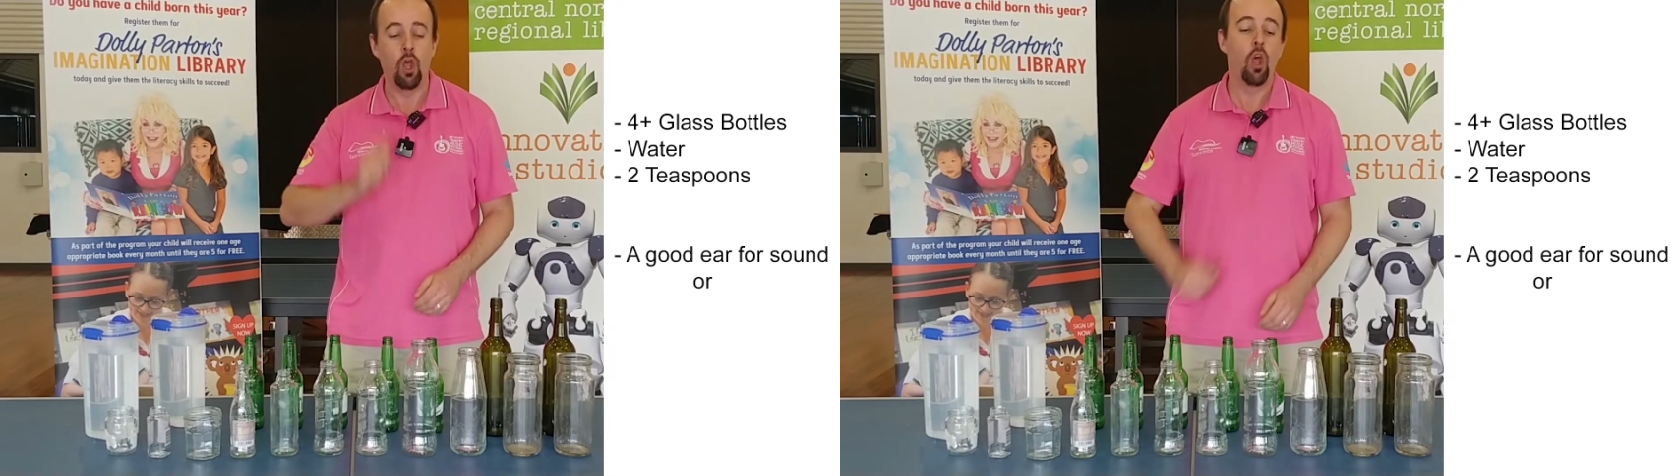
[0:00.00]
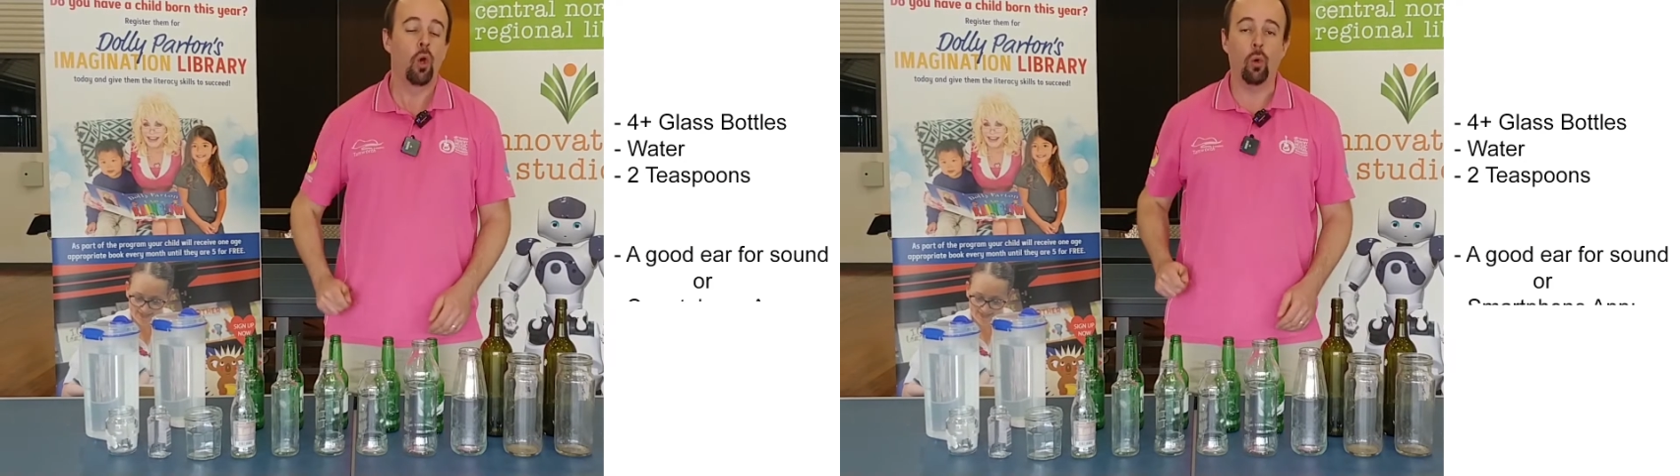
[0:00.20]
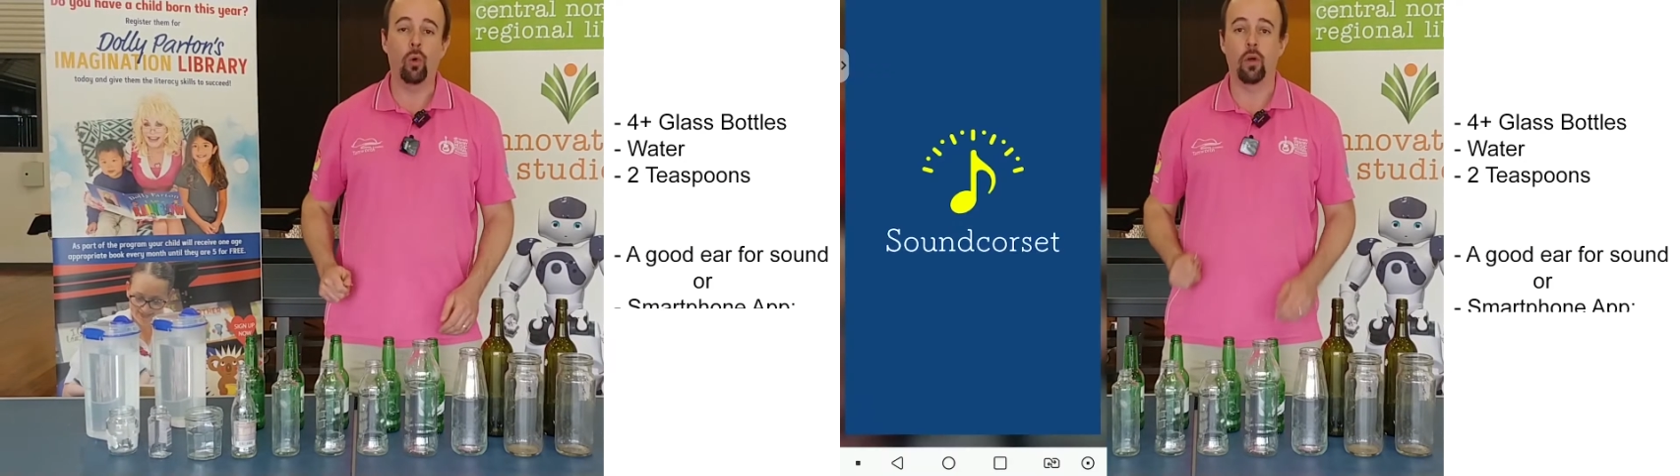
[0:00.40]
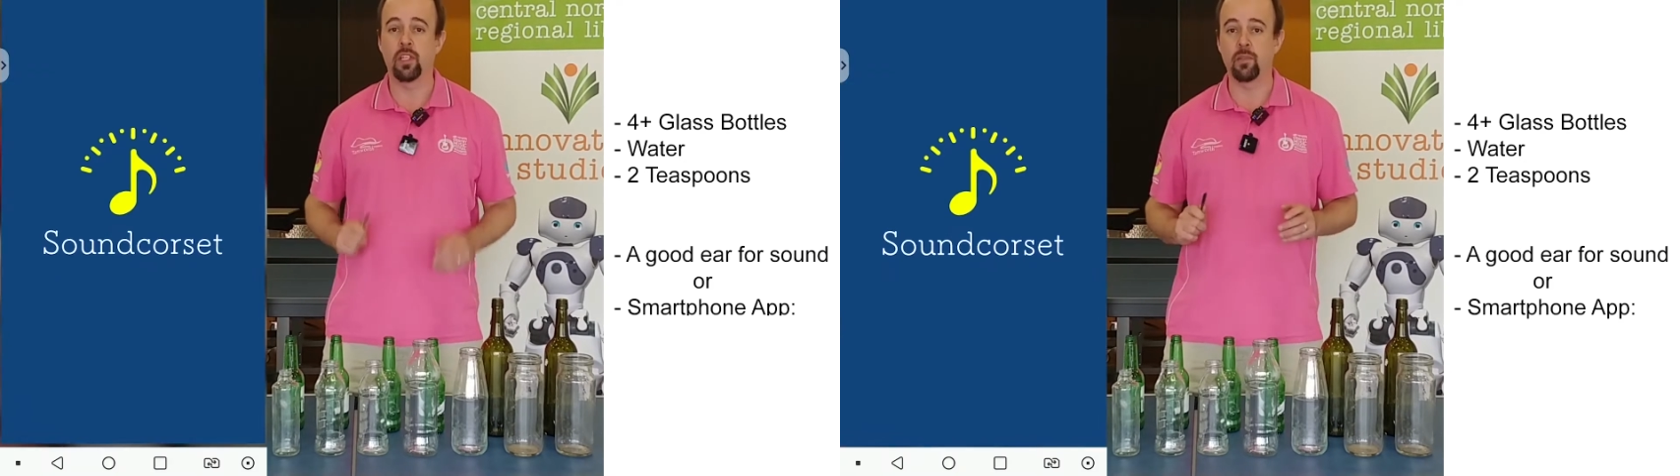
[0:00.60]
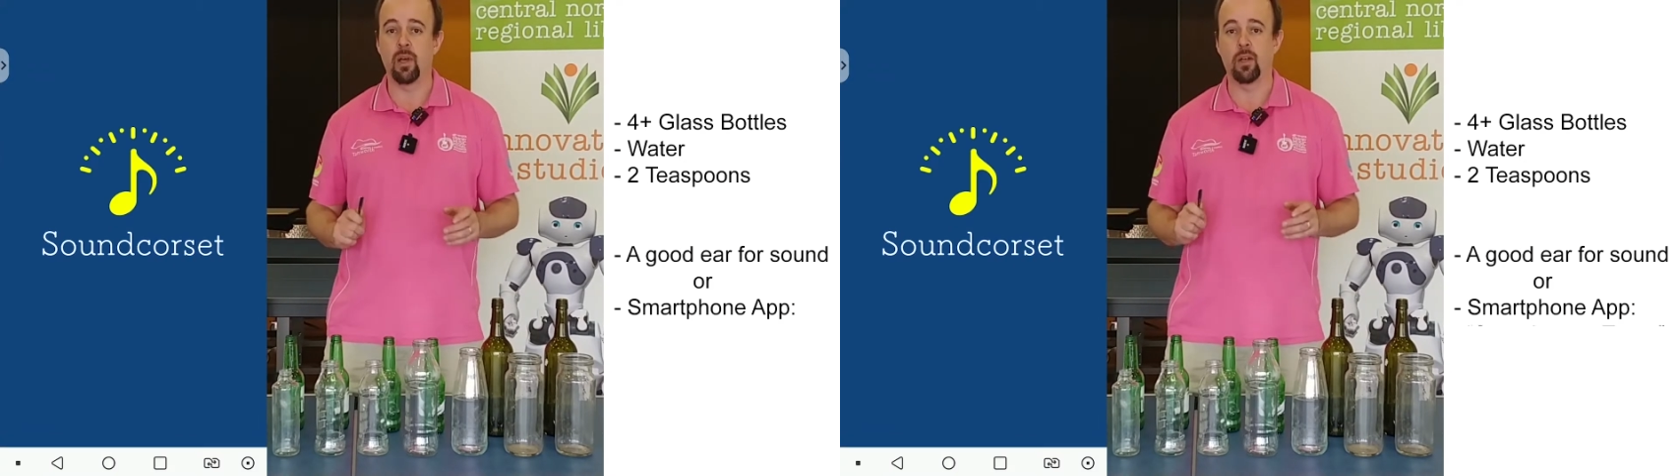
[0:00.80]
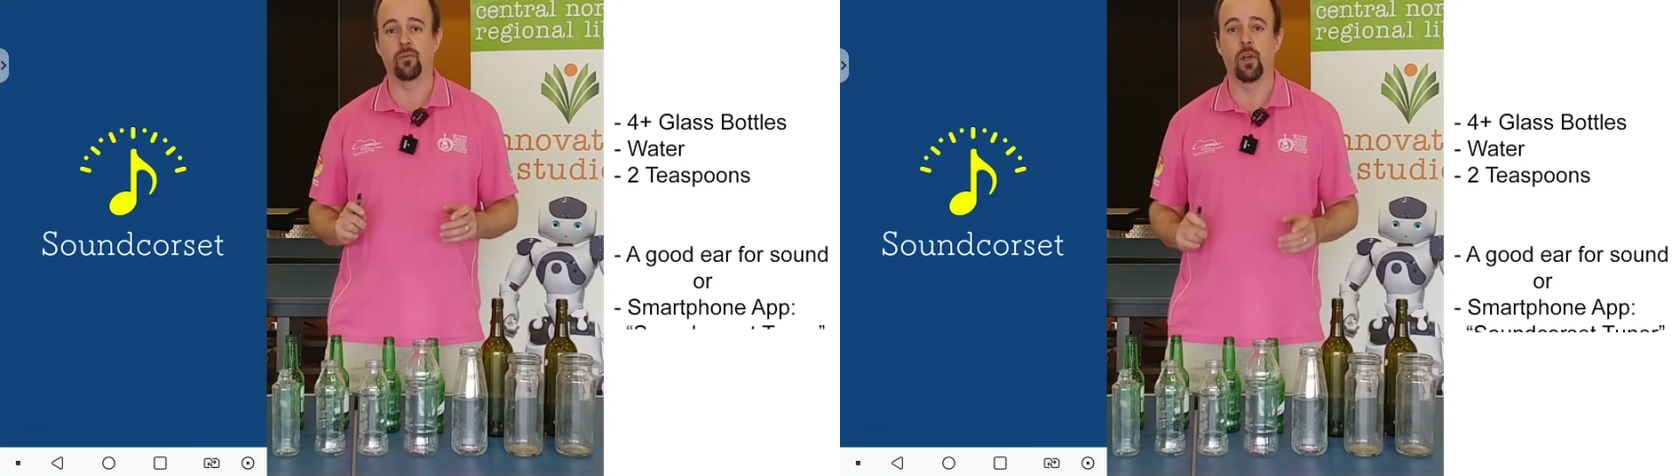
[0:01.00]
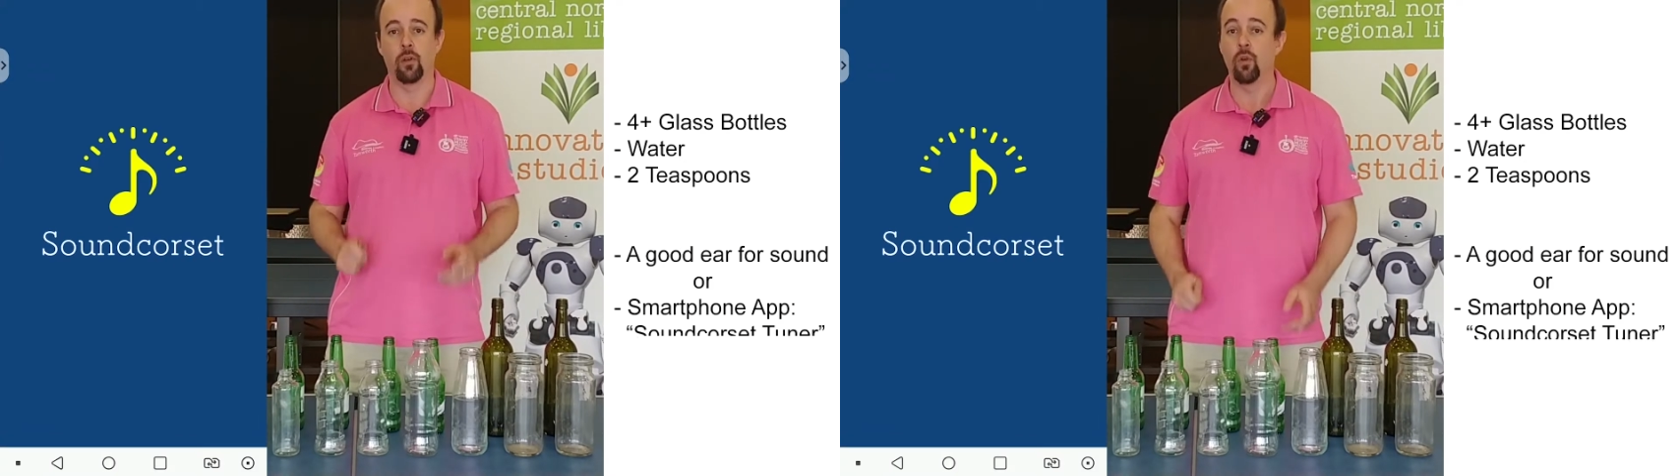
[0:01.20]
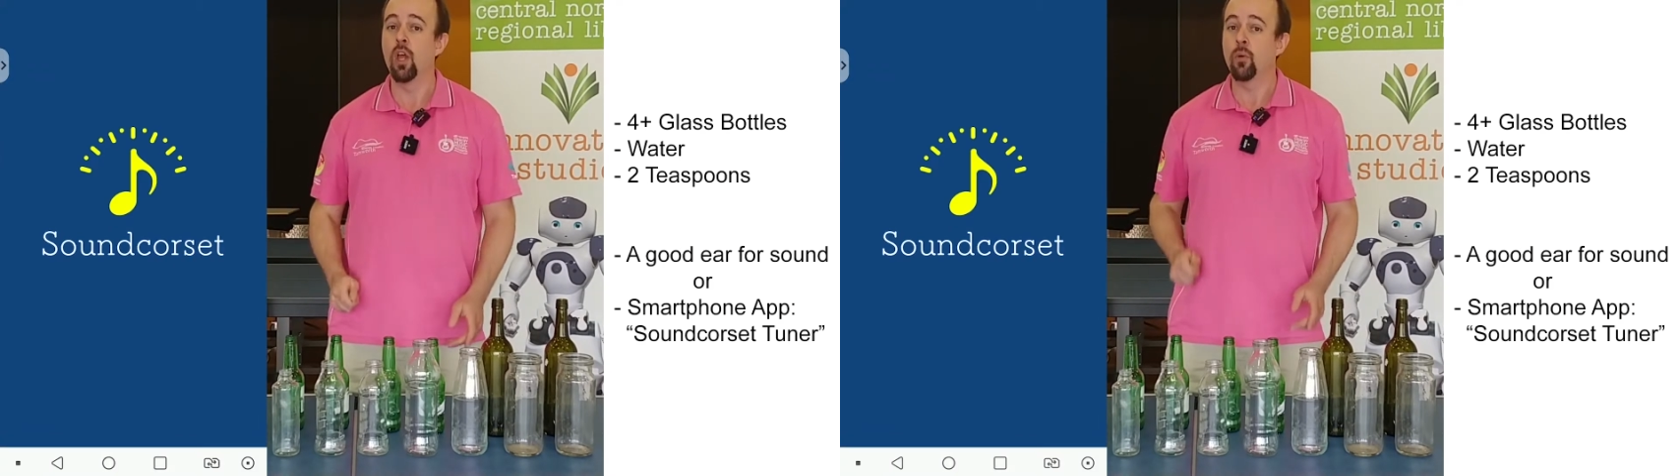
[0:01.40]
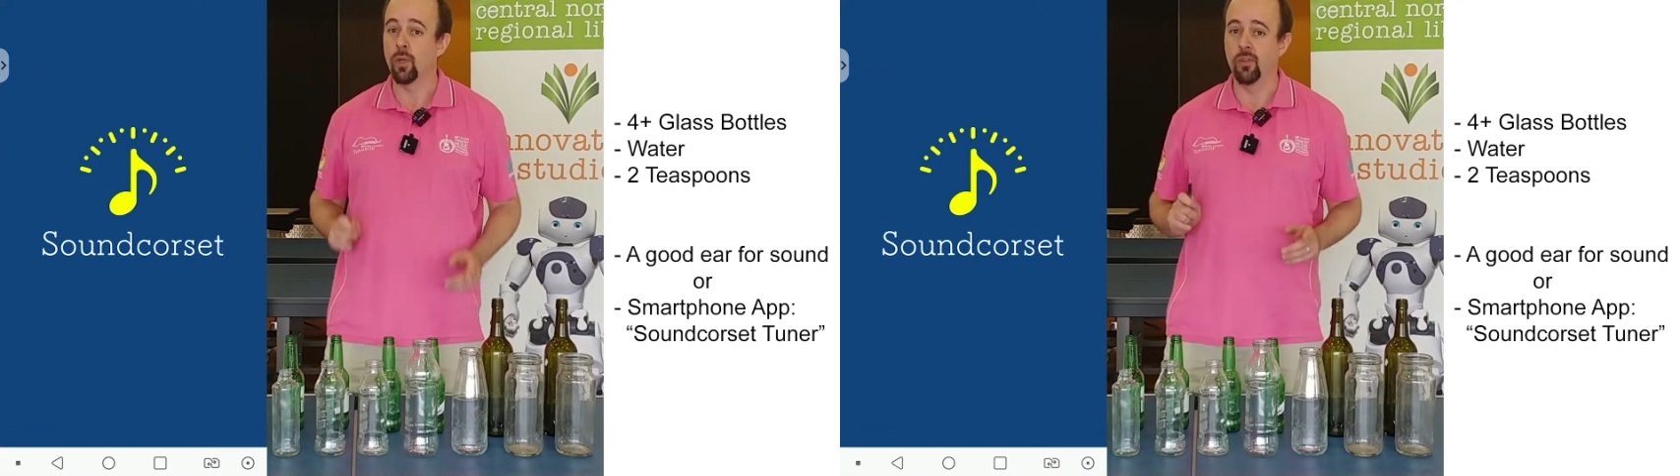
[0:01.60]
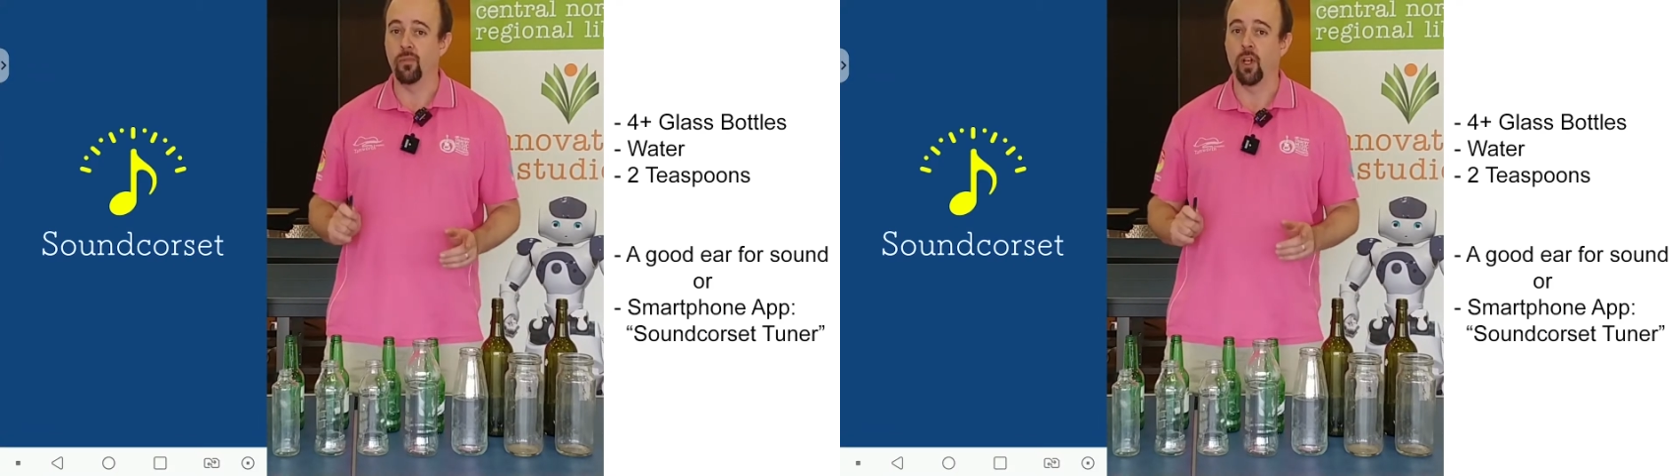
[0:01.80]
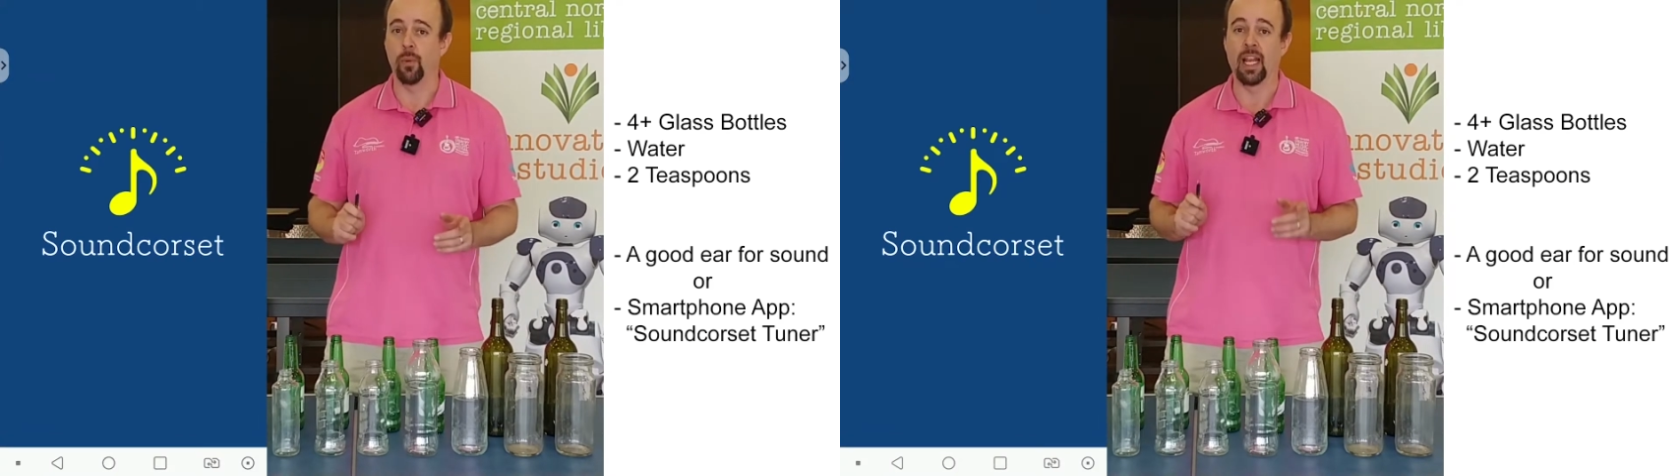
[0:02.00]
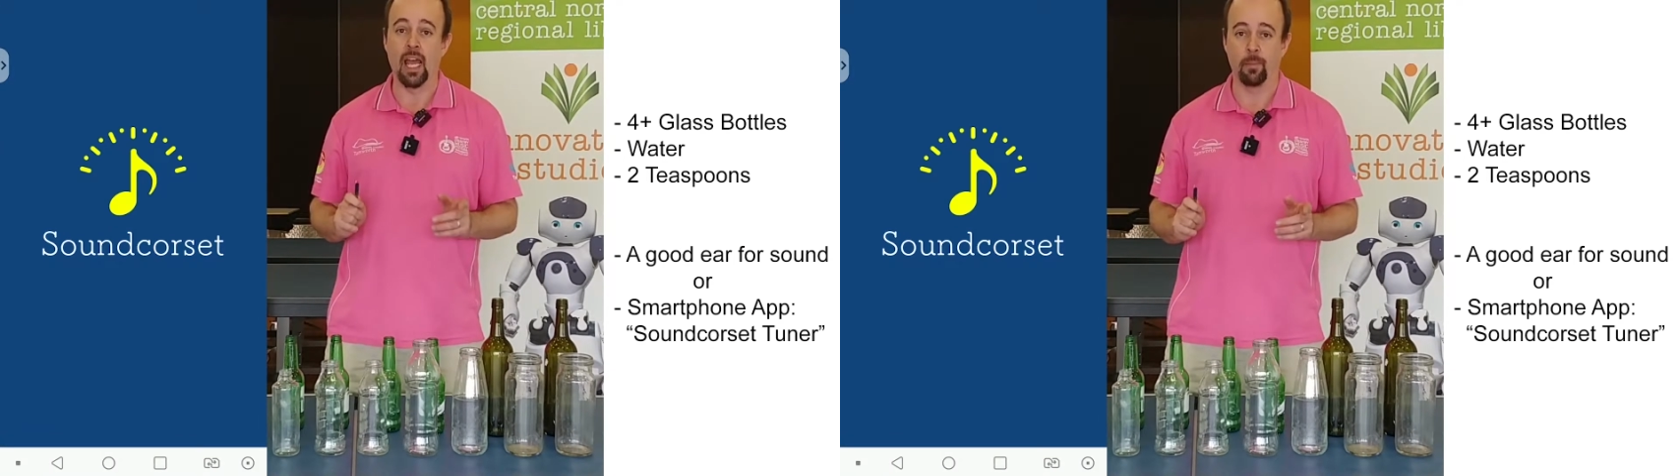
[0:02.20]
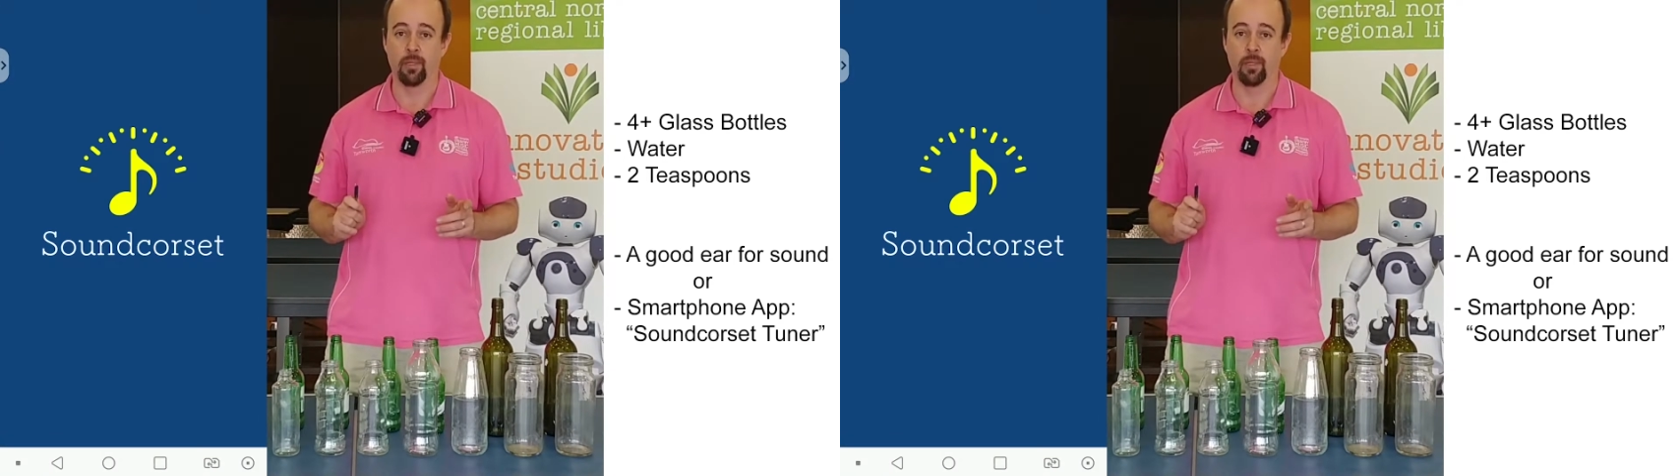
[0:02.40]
or a smartphone with the following app.